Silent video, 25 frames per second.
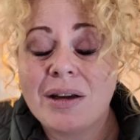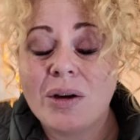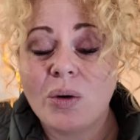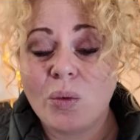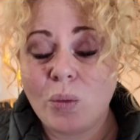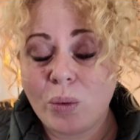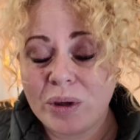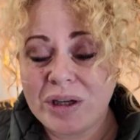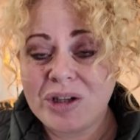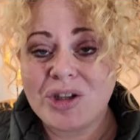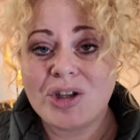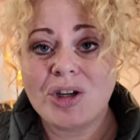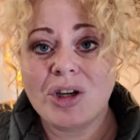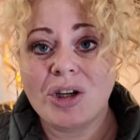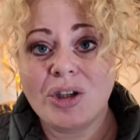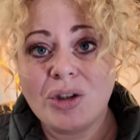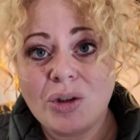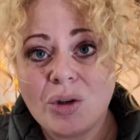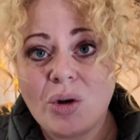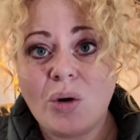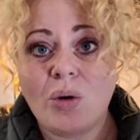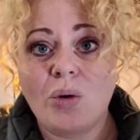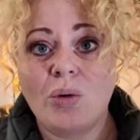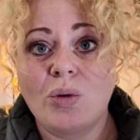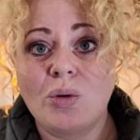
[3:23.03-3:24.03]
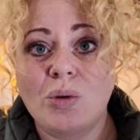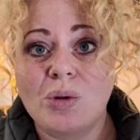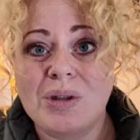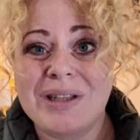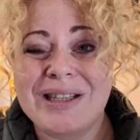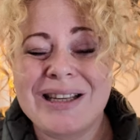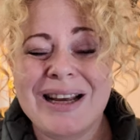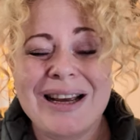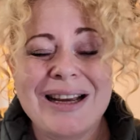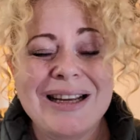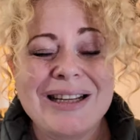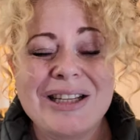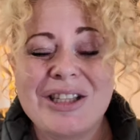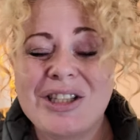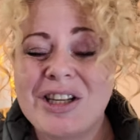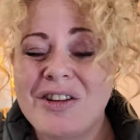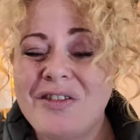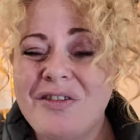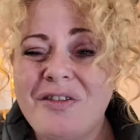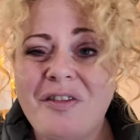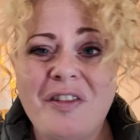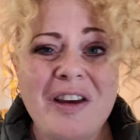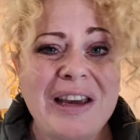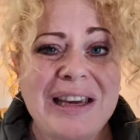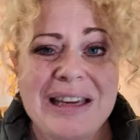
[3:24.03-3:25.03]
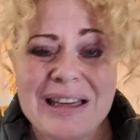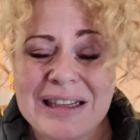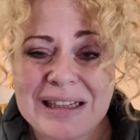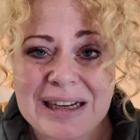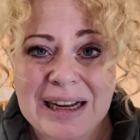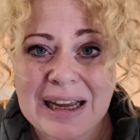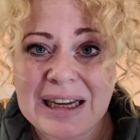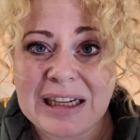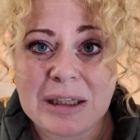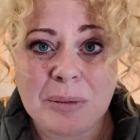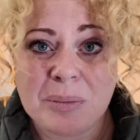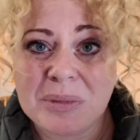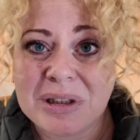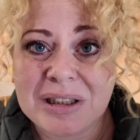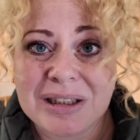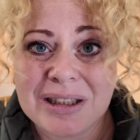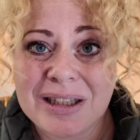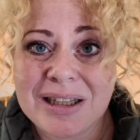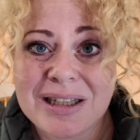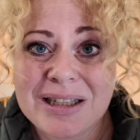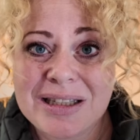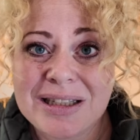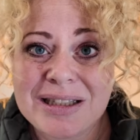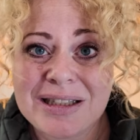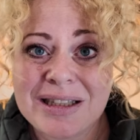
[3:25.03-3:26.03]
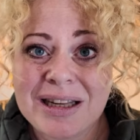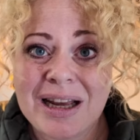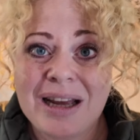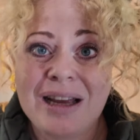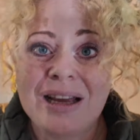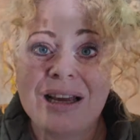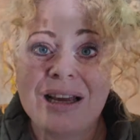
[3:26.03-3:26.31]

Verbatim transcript: which can cause severe lameness,